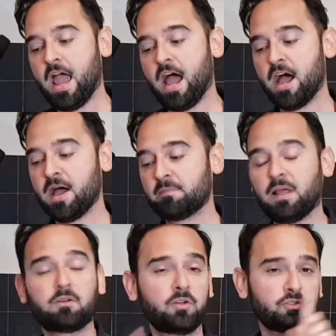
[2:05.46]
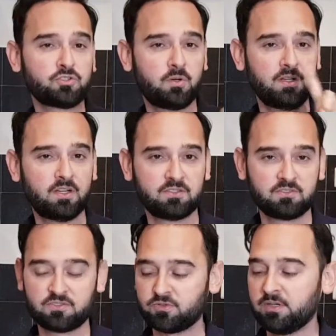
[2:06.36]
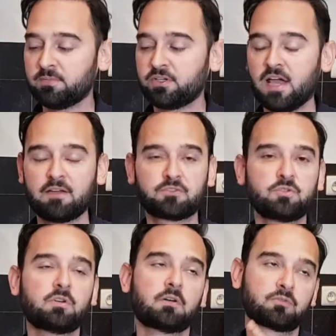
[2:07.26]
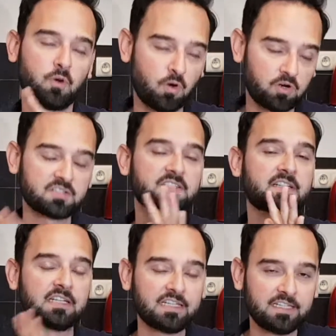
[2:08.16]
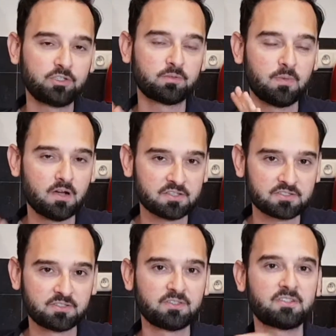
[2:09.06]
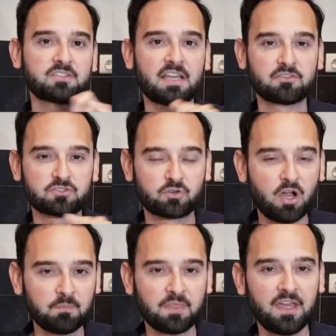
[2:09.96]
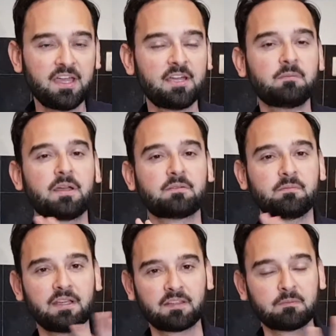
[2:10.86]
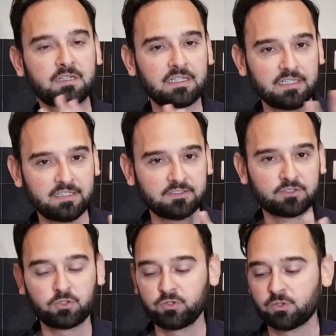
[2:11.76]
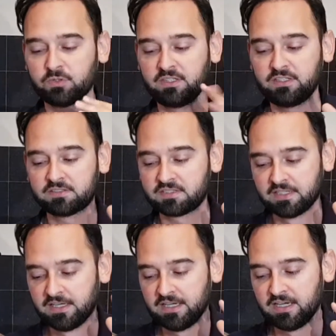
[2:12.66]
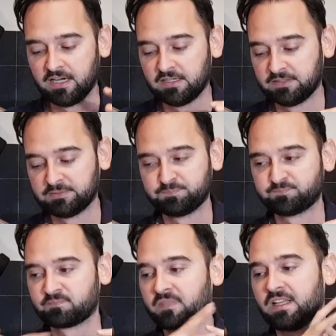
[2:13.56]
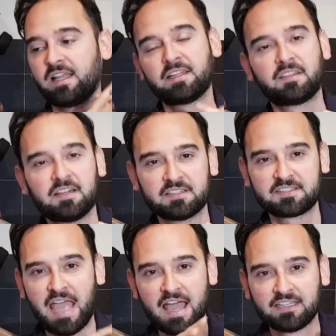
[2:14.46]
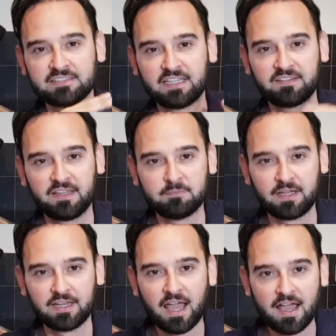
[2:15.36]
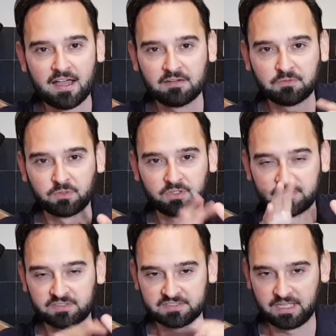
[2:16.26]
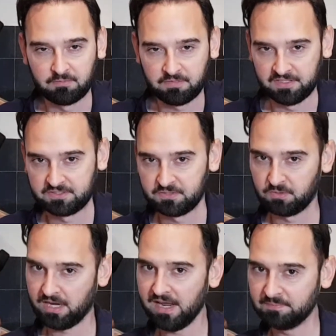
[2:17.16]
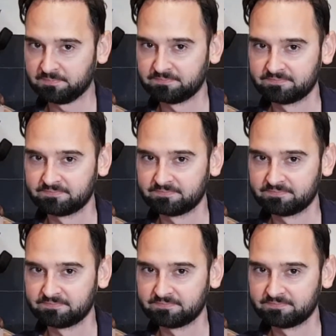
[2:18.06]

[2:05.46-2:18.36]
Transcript: I'm not going to show it on screen, but you have to, of course, clean your mussels and scrub them and make them clean so you don't eat like the sand that they might have or this kind of things. Okay.